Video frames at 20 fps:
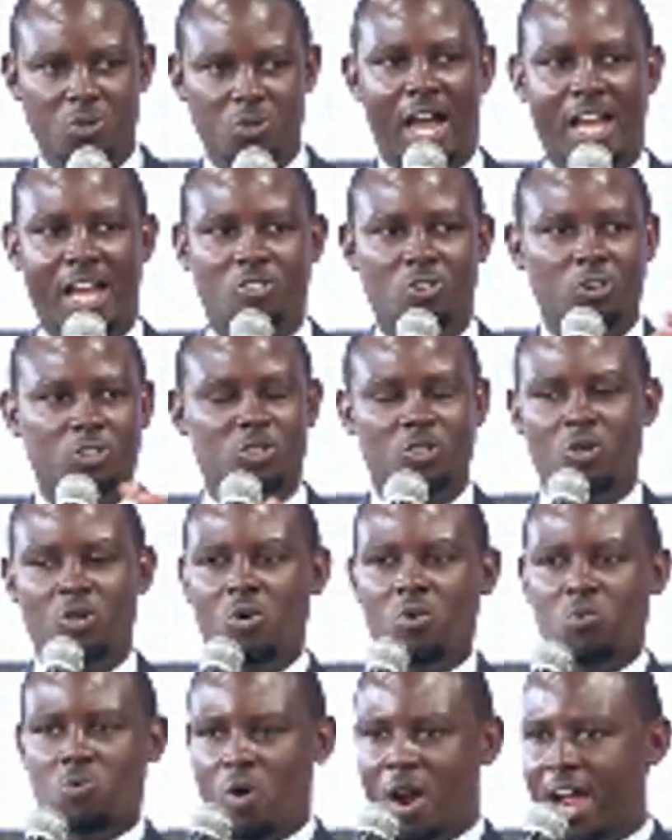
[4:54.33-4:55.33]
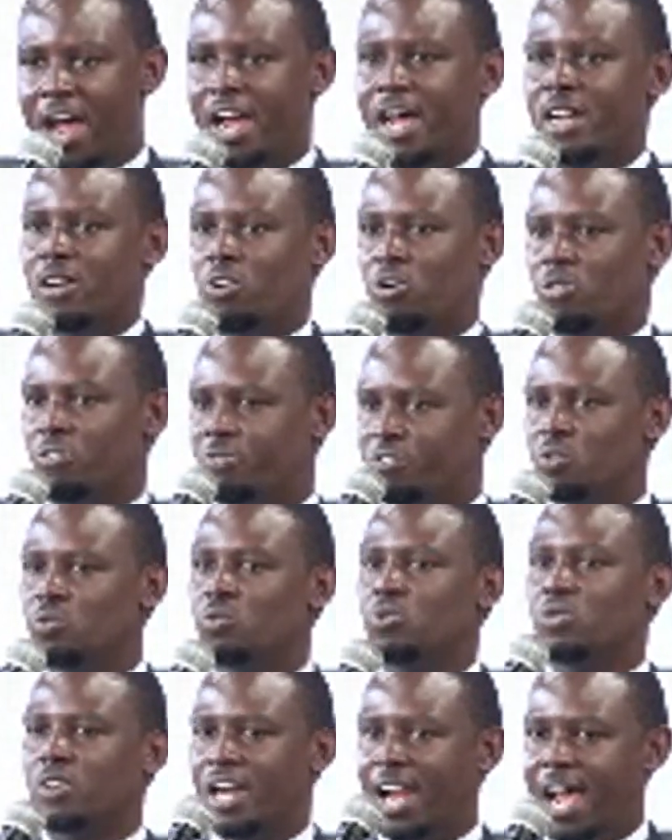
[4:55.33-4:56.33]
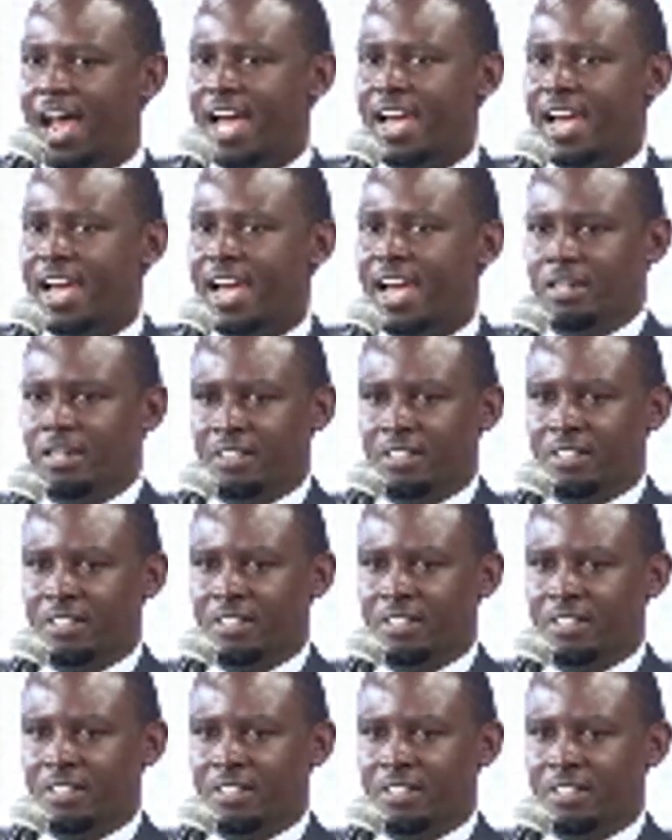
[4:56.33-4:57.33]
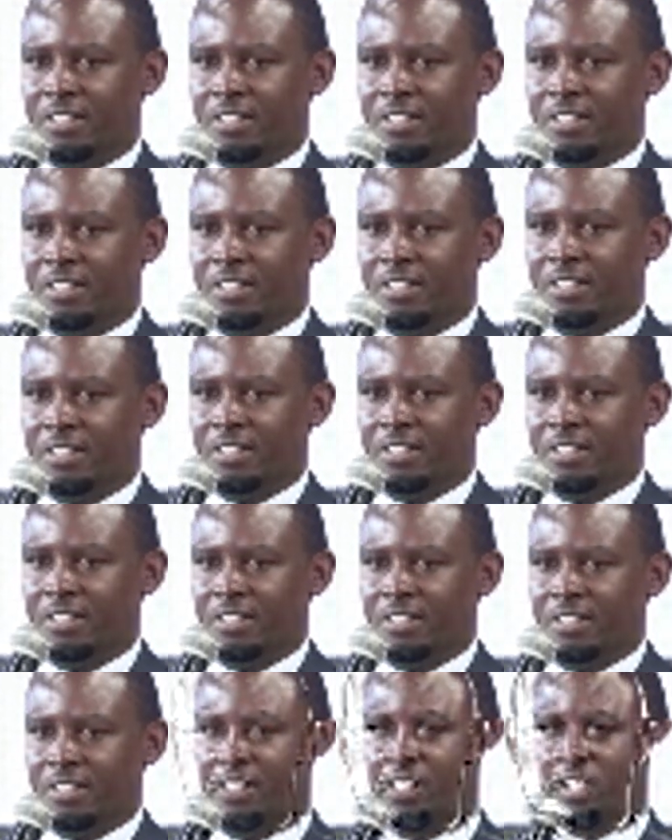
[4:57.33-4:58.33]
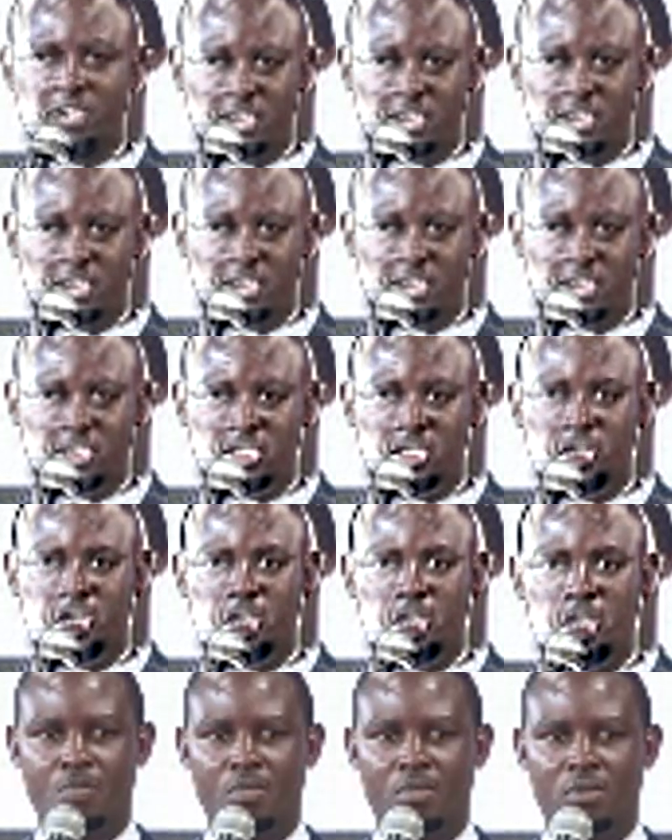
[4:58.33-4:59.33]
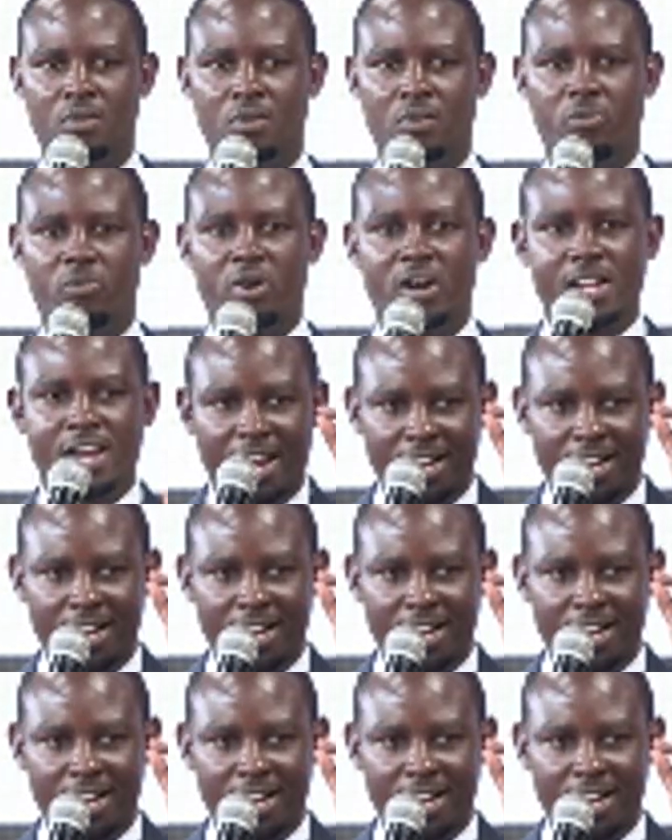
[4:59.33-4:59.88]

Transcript: I do not know where all of you lie in as far as love stands,